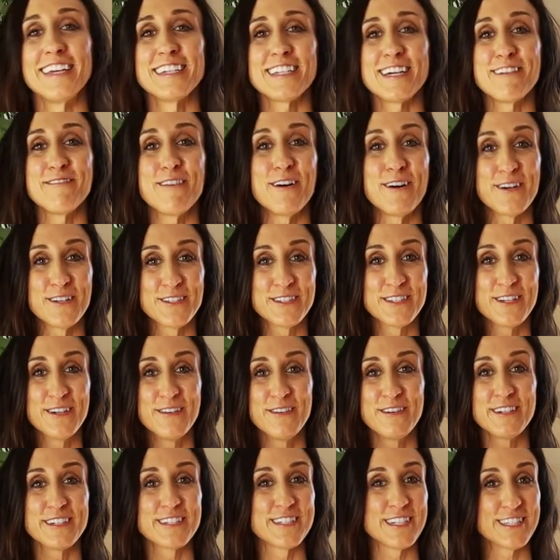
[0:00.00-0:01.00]
And I'm
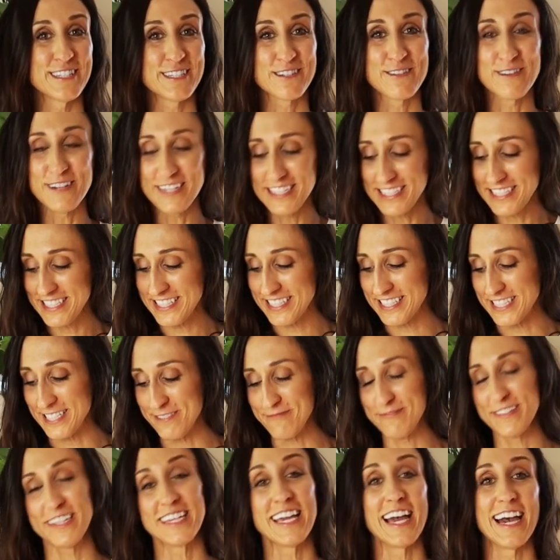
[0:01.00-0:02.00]
also just going to
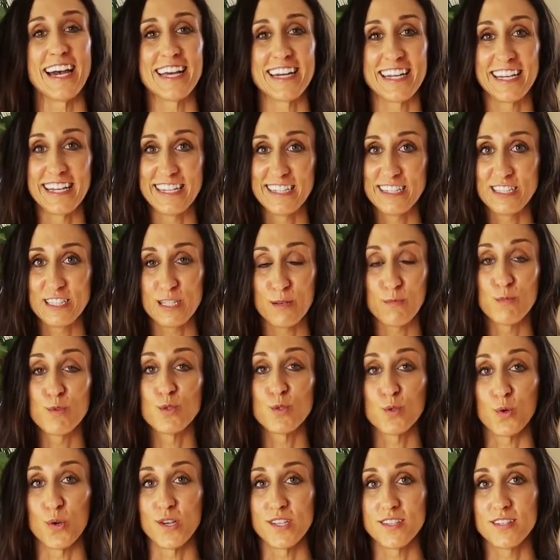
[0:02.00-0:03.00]
simply add in some
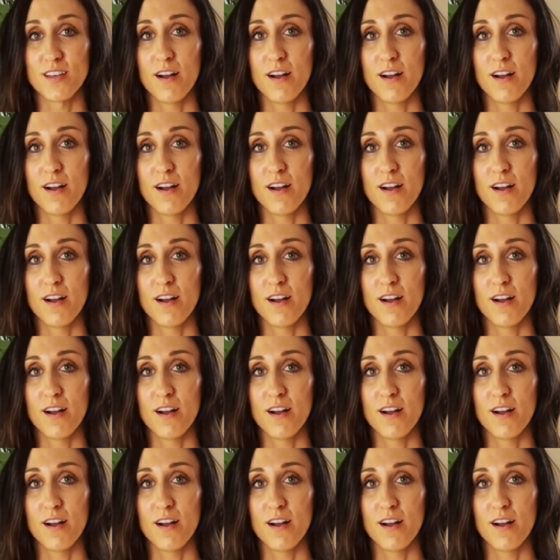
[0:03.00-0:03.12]
soy